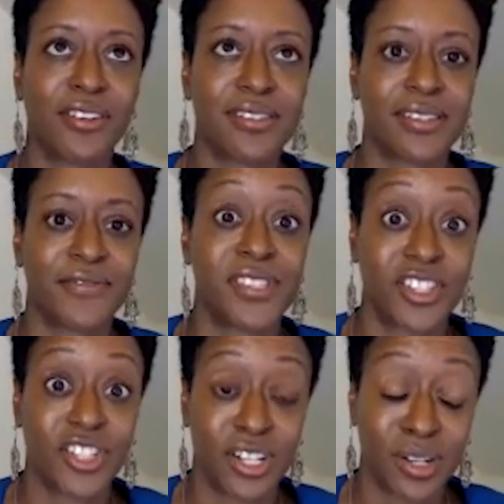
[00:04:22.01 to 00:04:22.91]
is a
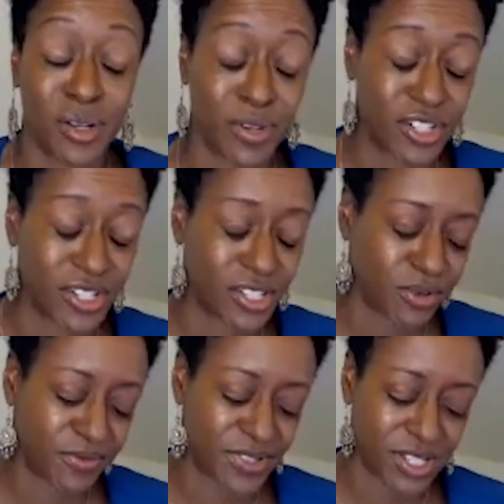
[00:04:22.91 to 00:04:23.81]
physician, an emergency
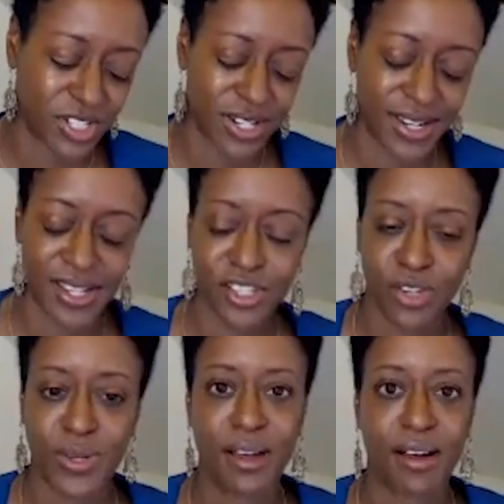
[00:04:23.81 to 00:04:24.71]
room physician, and so
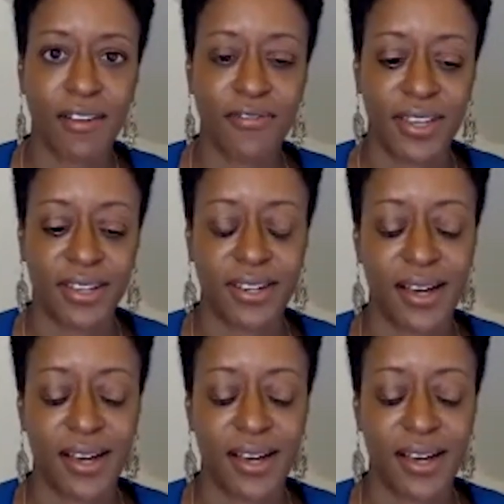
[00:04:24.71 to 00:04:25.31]
we often